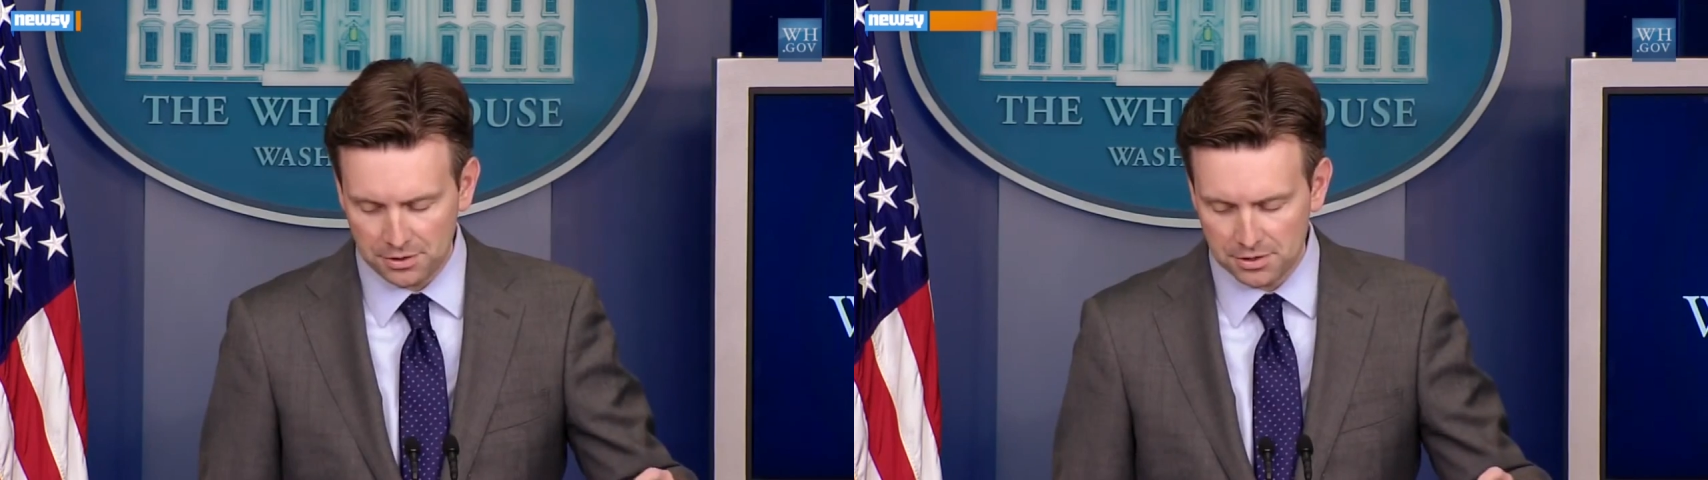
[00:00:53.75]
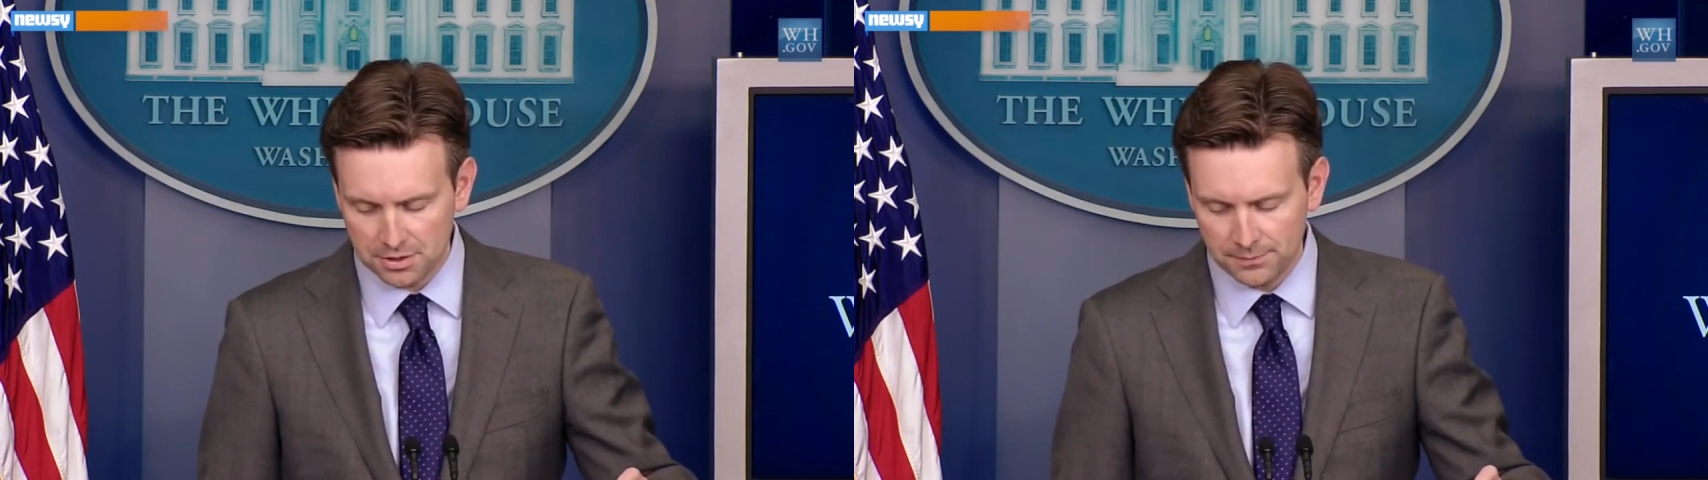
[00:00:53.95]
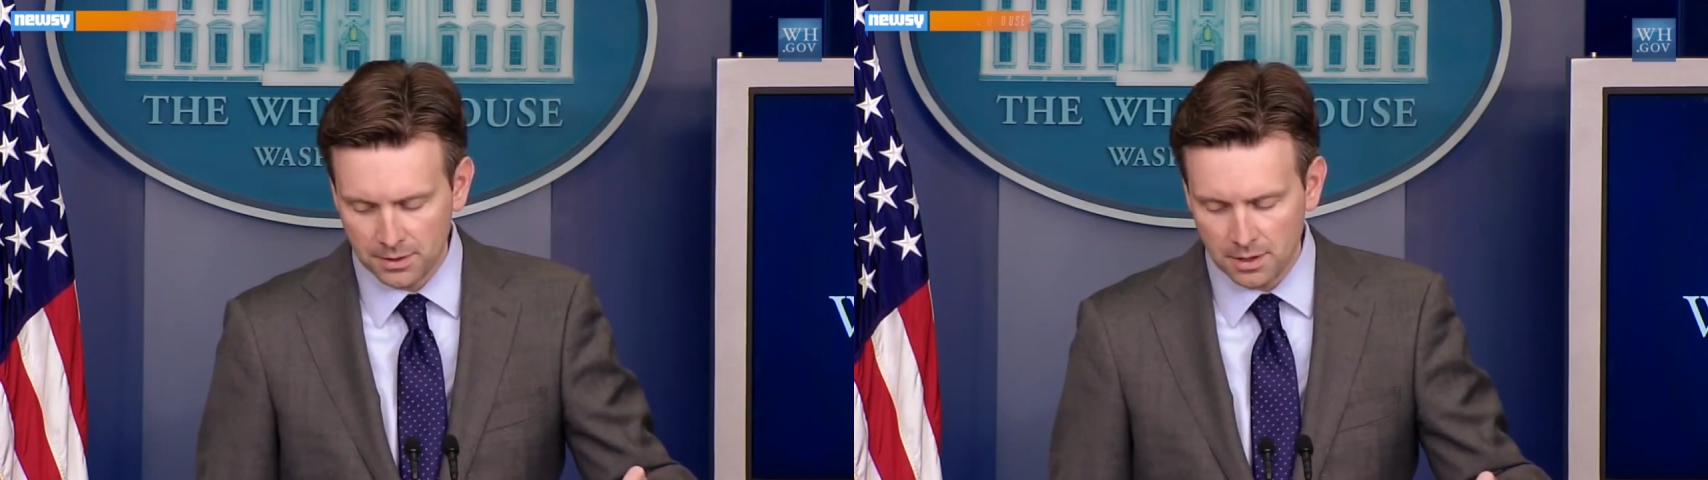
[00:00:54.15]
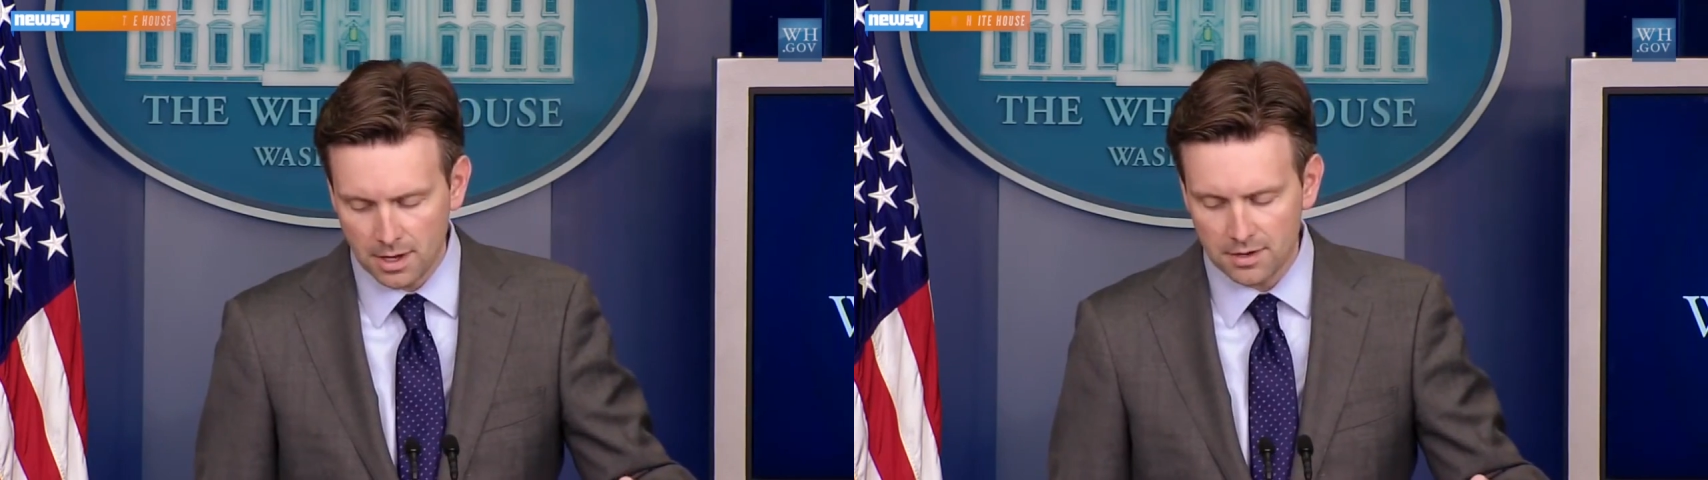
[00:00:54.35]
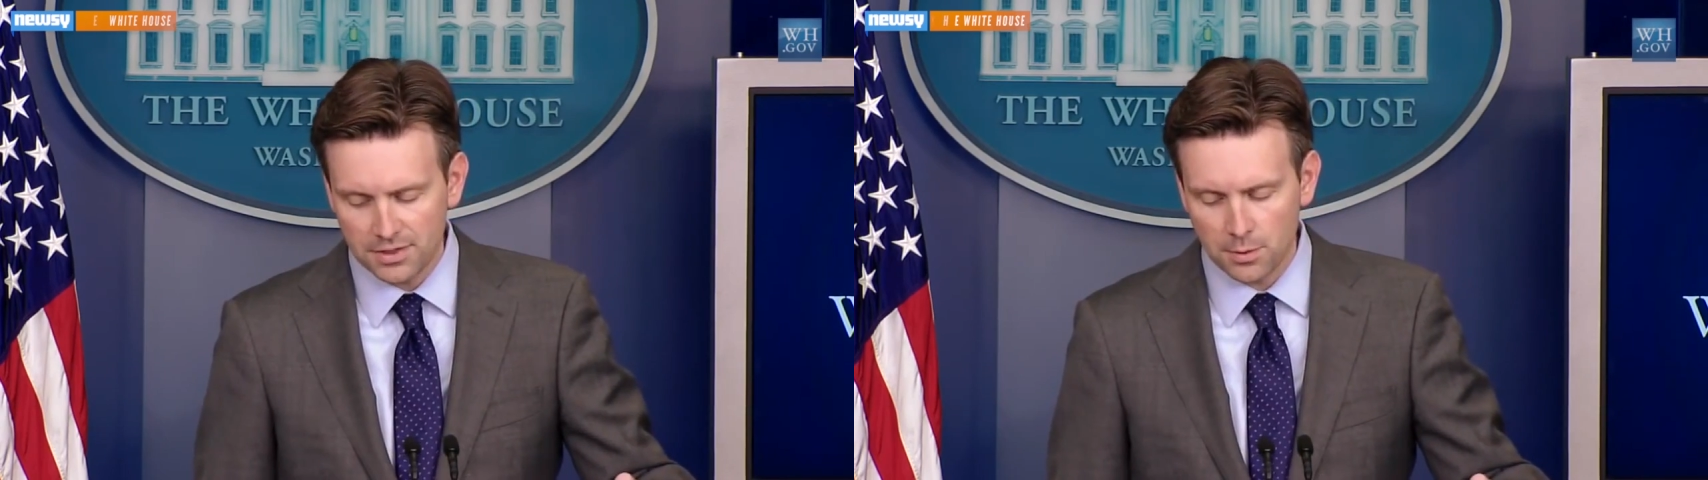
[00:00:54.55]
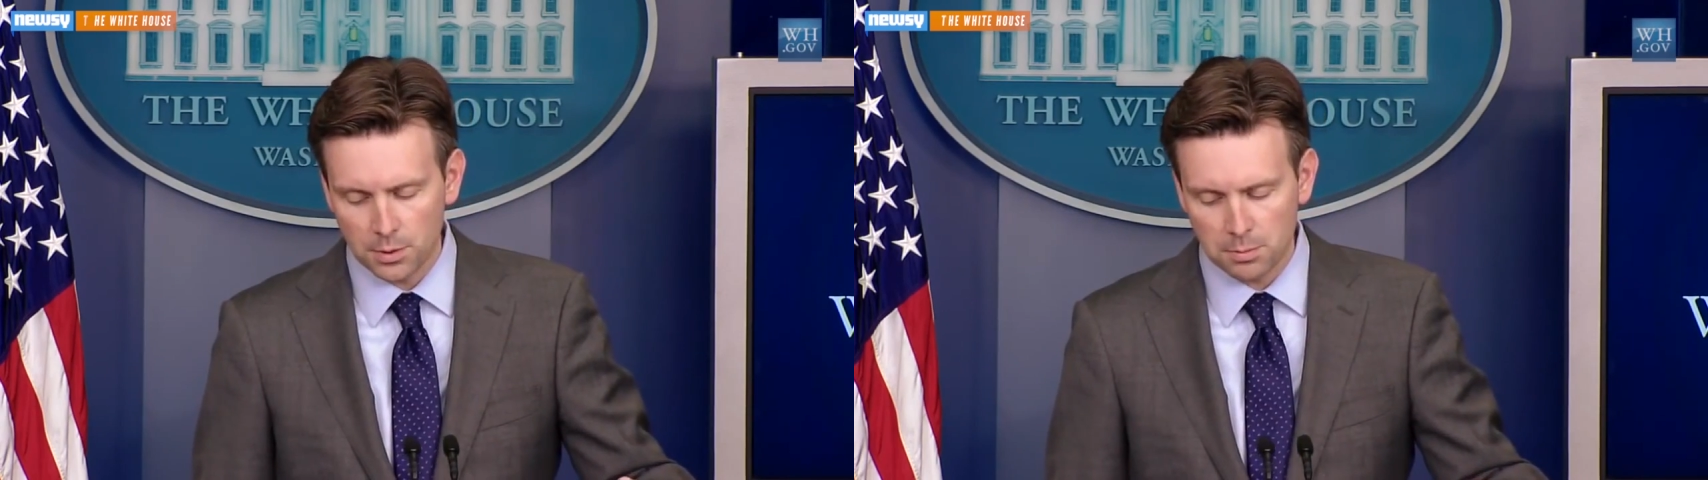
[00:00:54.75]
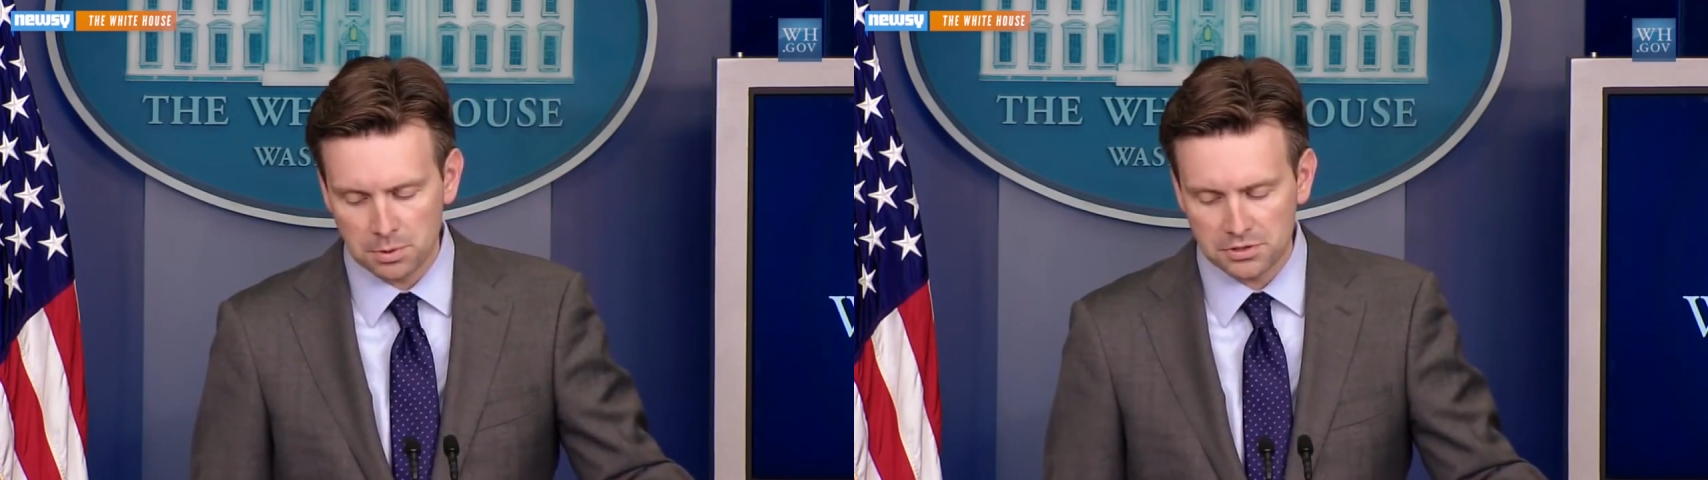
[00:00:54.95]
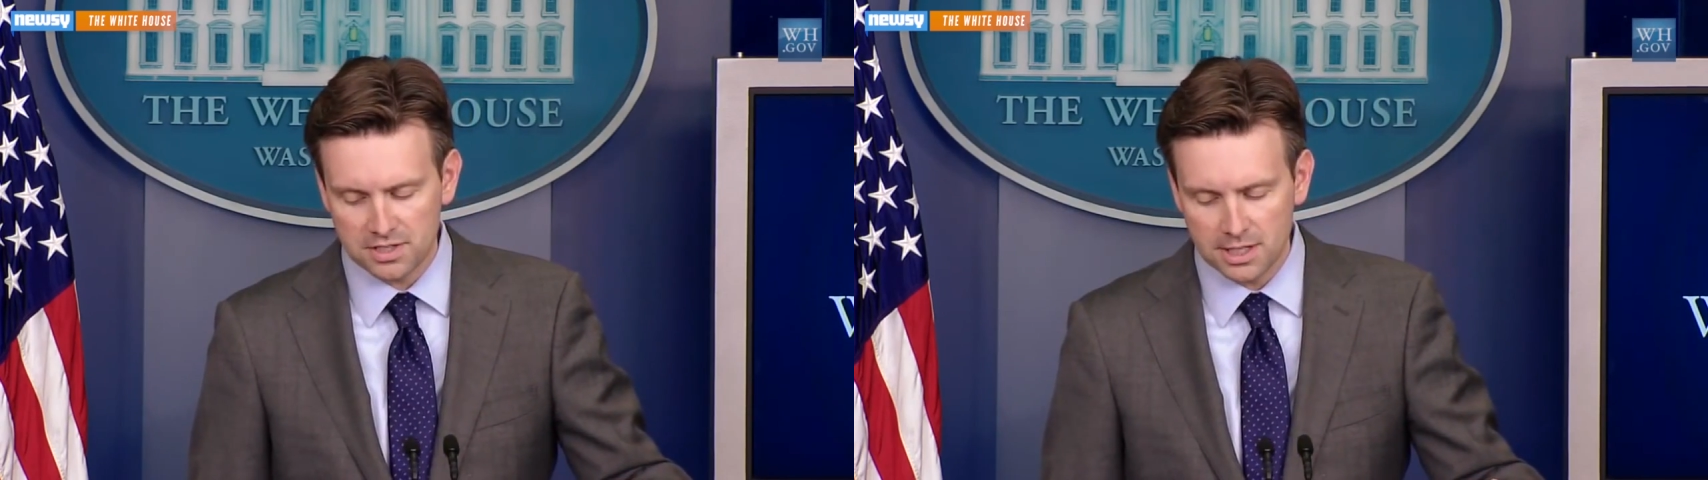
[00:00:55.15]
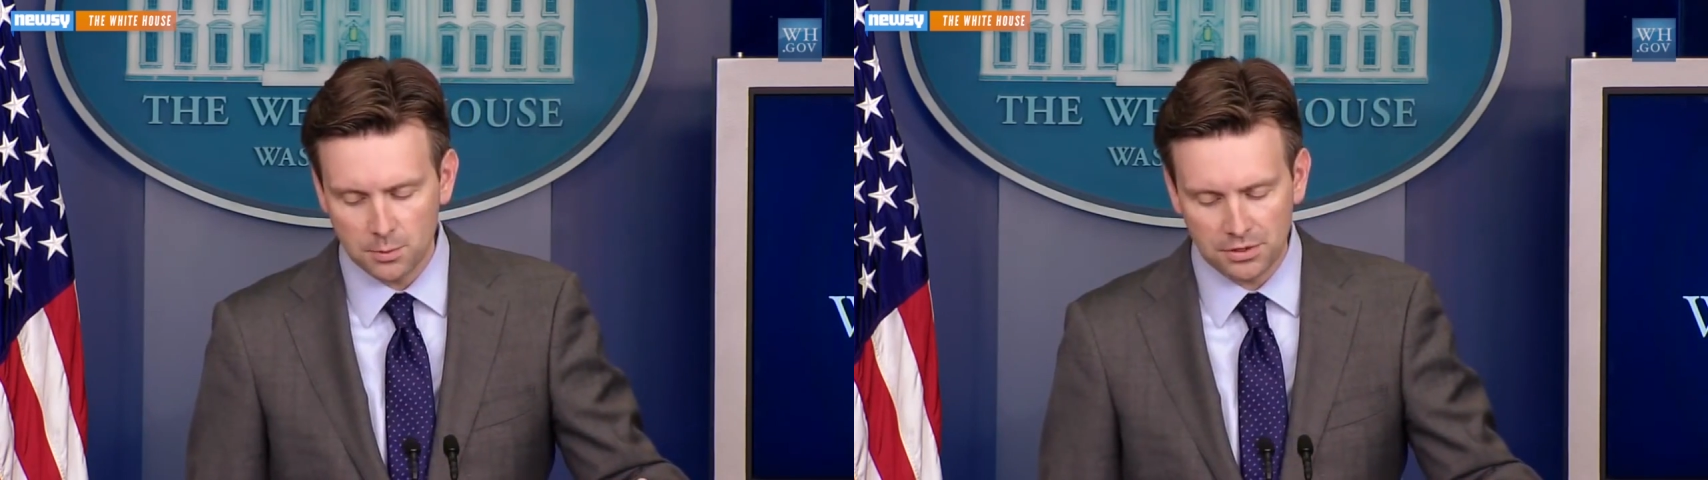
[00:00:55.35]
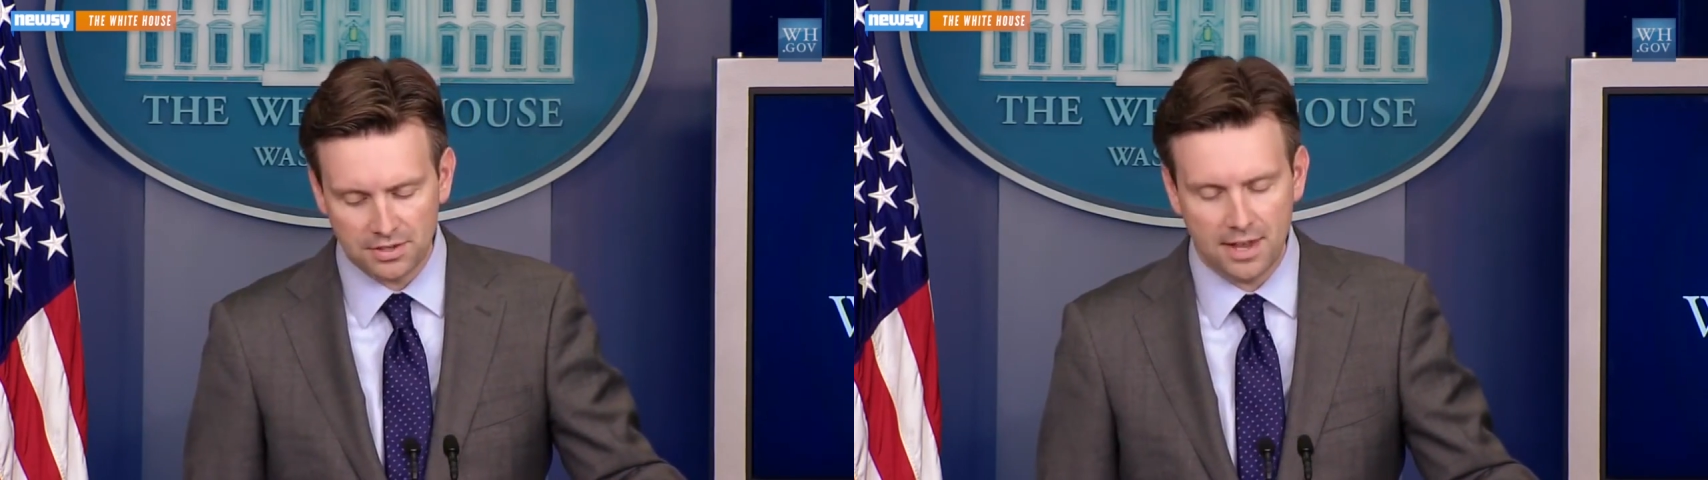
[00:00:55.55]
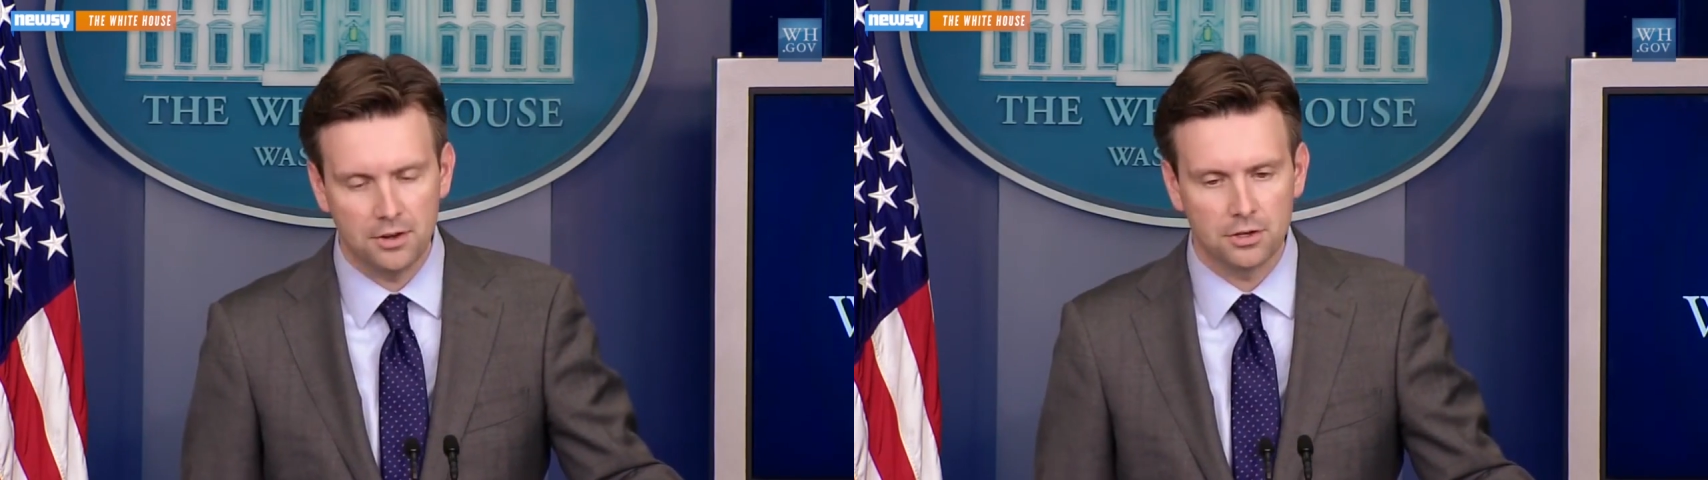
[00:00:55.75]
That includes close ally the United States,